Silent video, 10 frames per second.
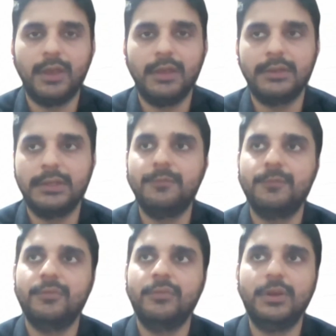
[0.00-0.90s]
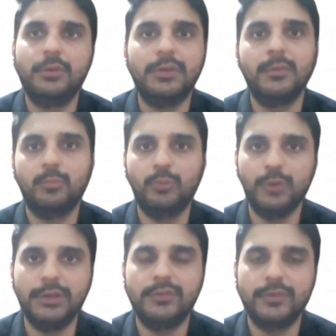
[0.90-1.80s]
that if there is a
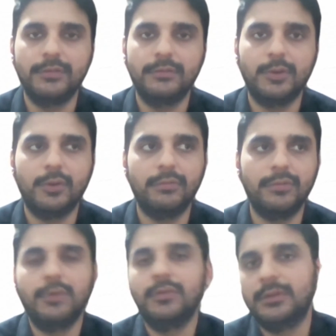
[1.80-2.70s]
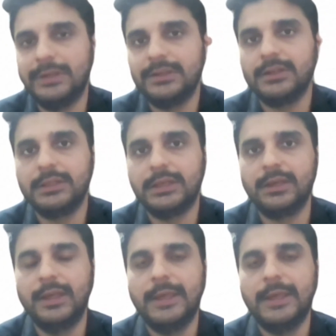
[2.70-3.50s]
breach or there is a data leak